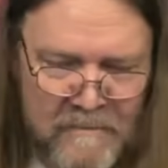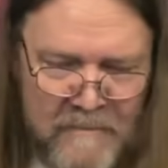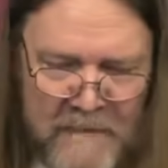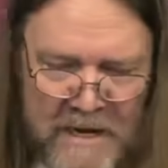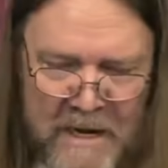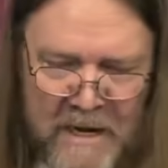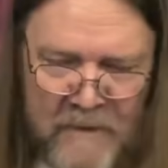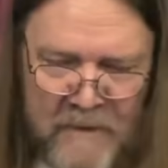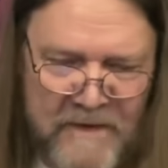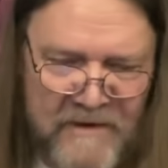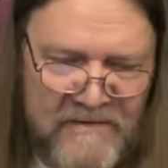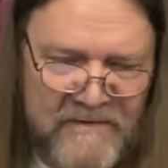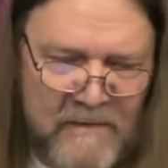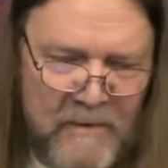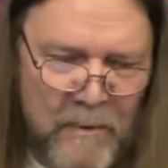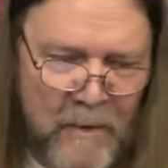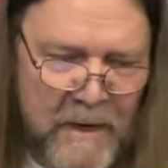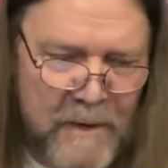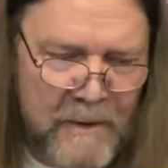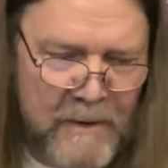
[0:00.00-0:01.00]
Aries,
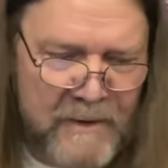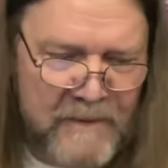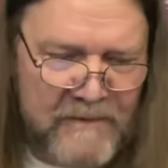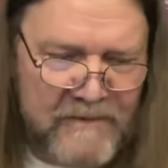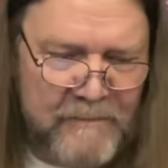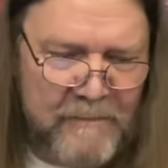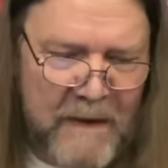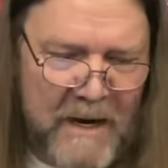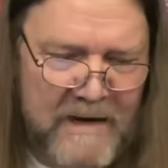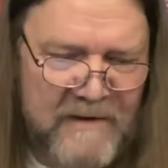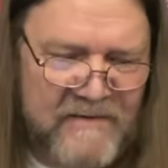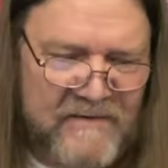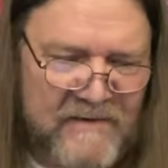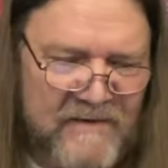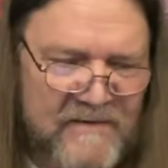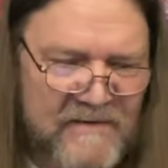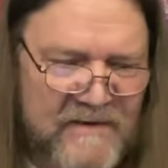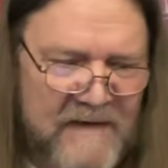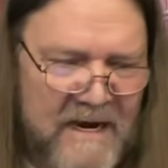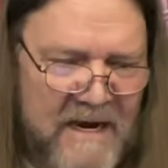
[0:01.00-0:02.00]
Aquarius,
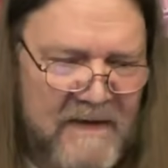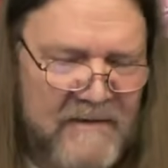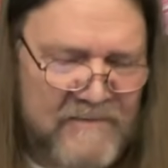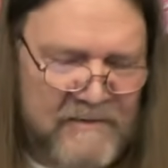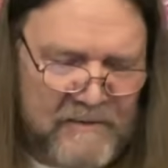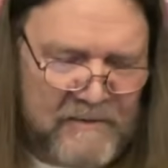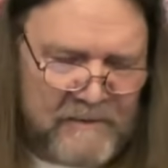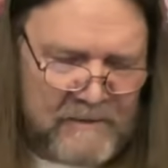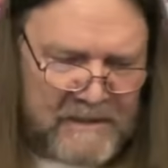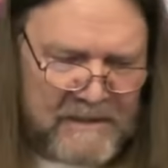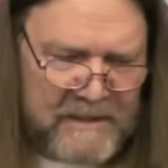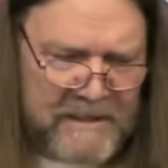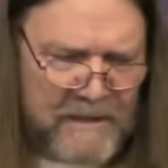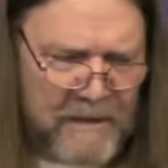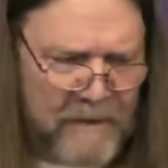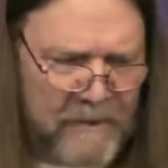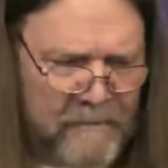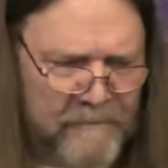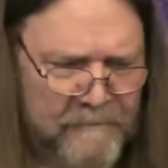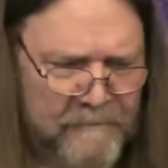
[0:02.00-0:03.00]
Pisces, Cancer, Leo.